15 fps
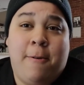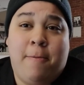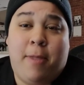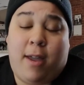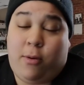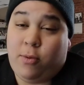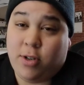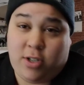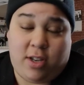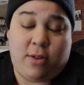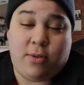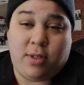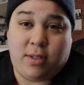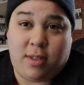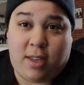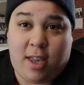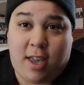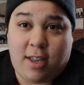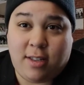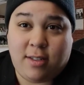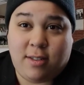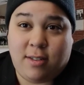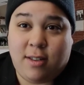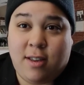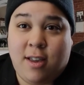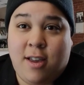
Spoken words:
I wish that was the case,